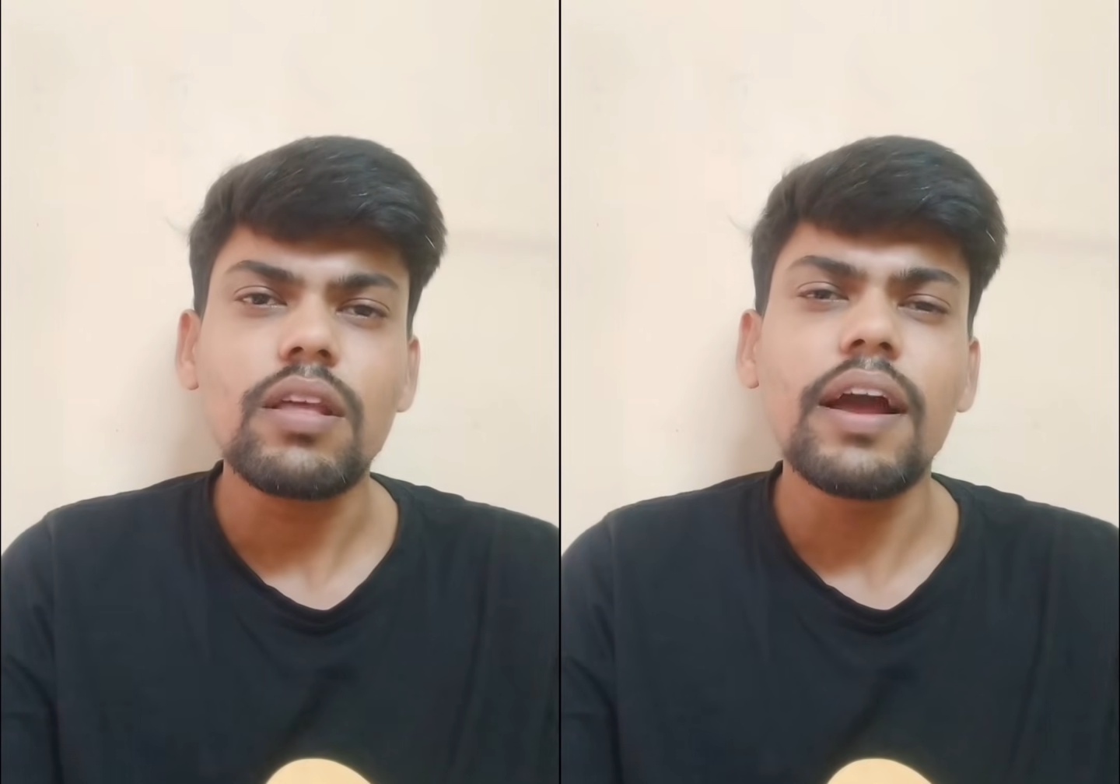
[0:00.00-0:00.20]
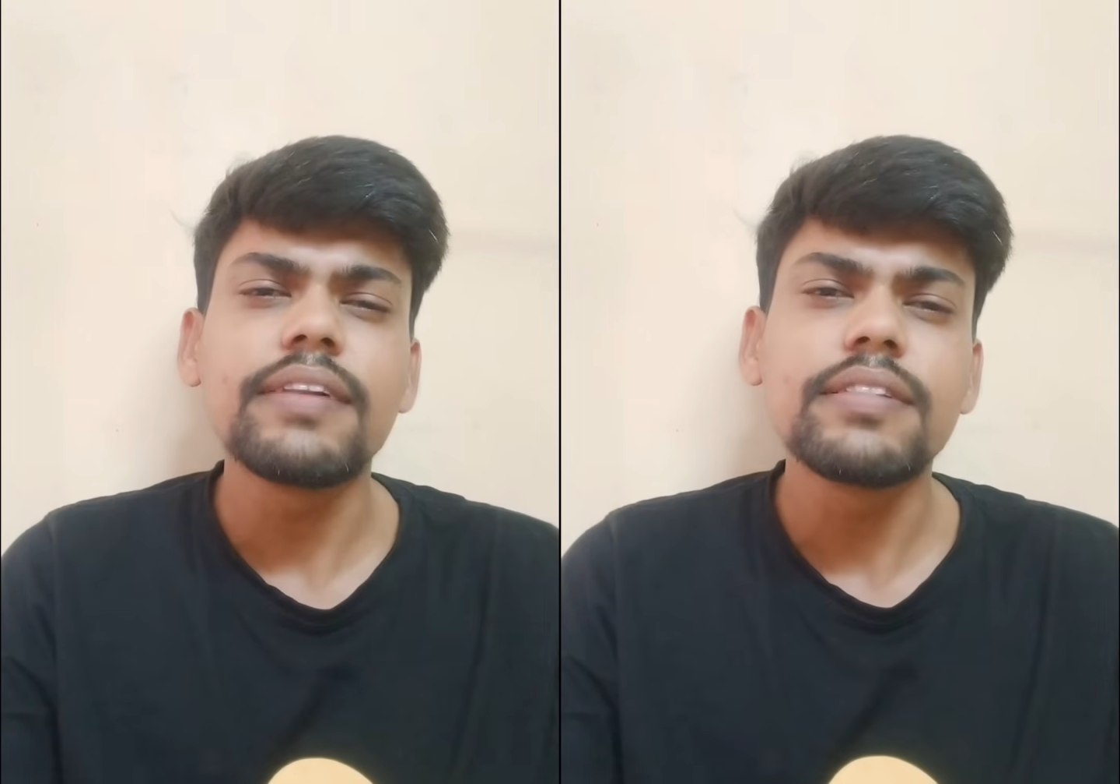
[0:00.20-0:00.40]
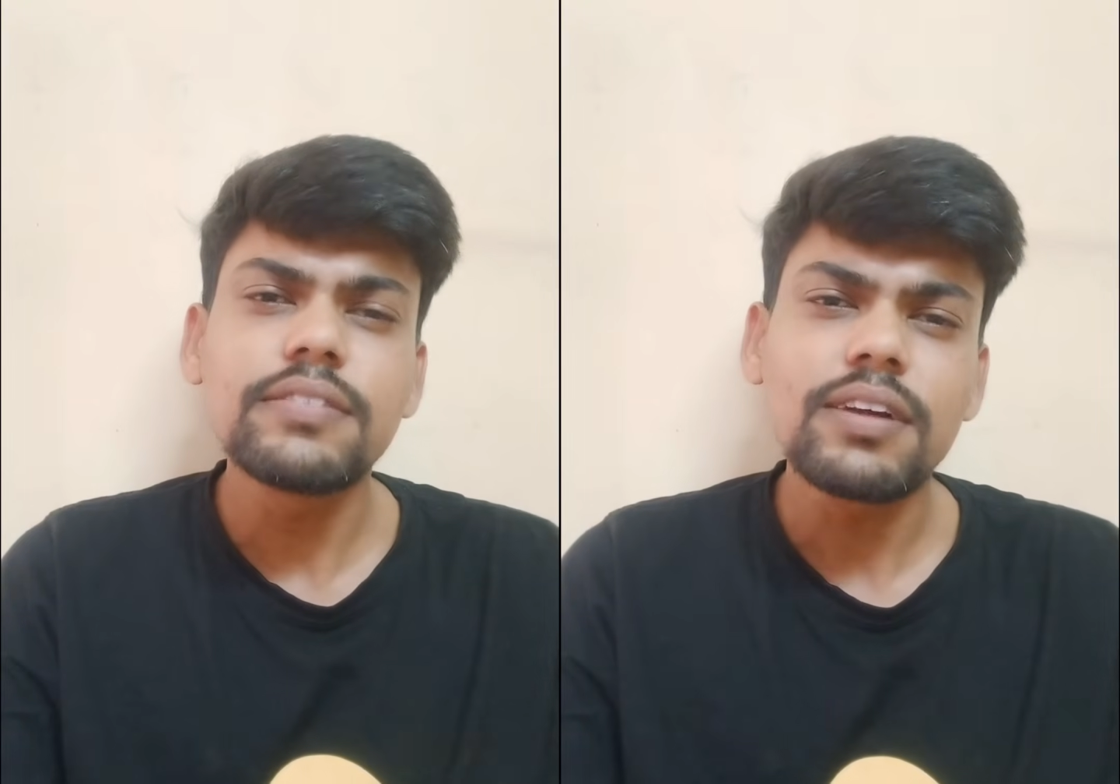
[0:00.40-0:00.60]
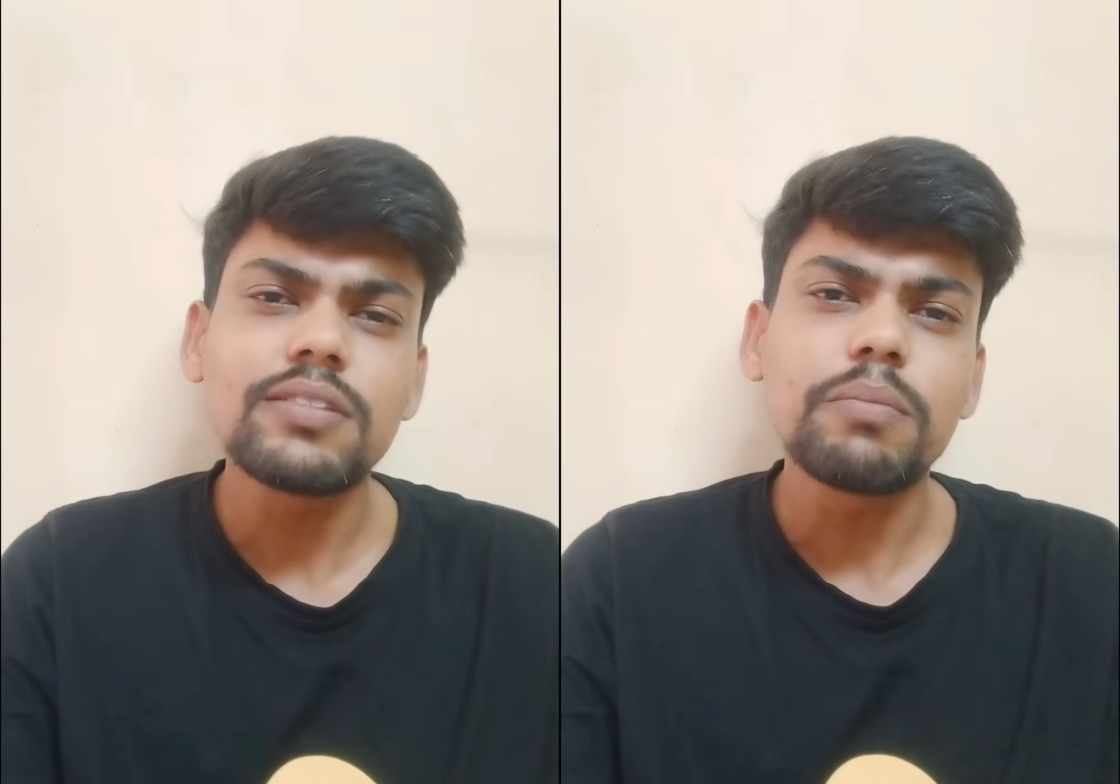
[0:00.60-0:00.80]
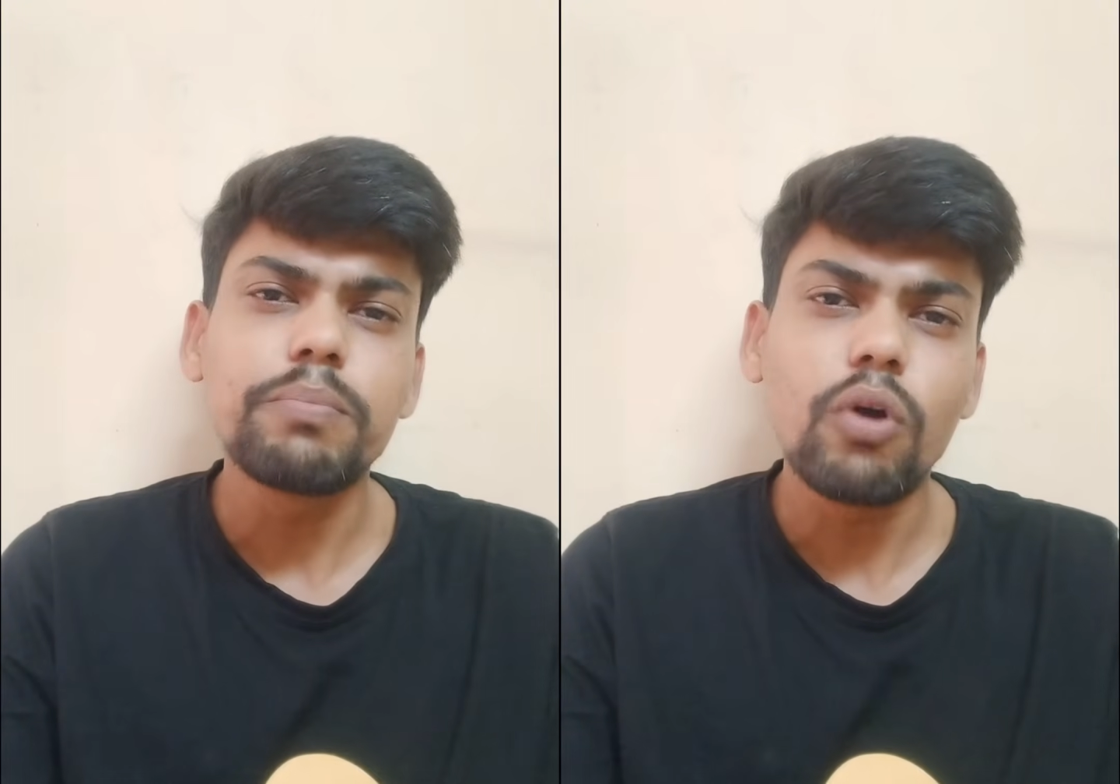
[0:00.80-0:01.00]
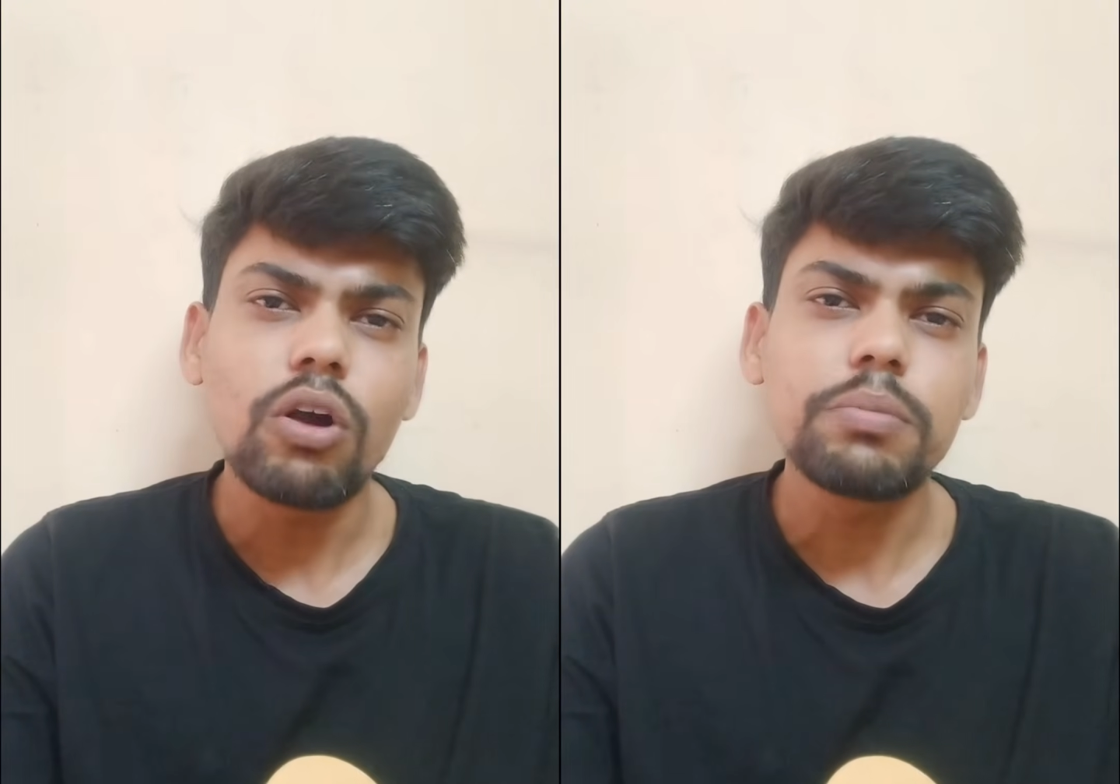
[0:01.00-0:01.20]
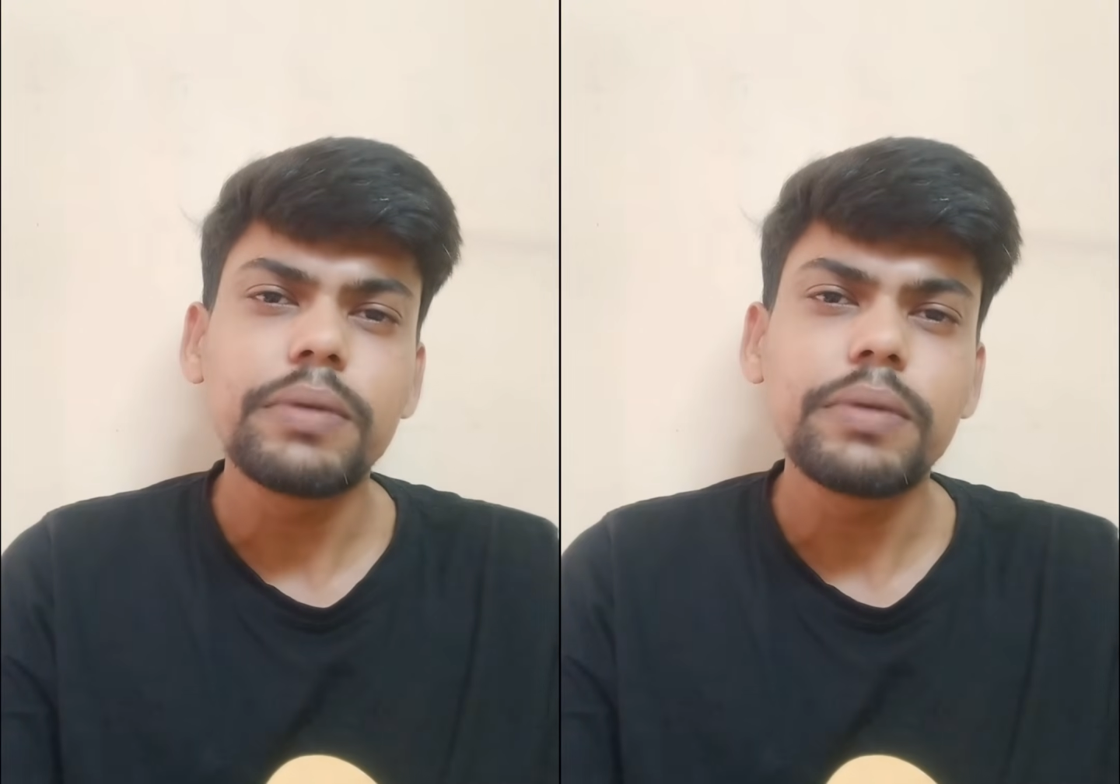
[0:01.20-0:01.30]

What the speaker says: And these are the broad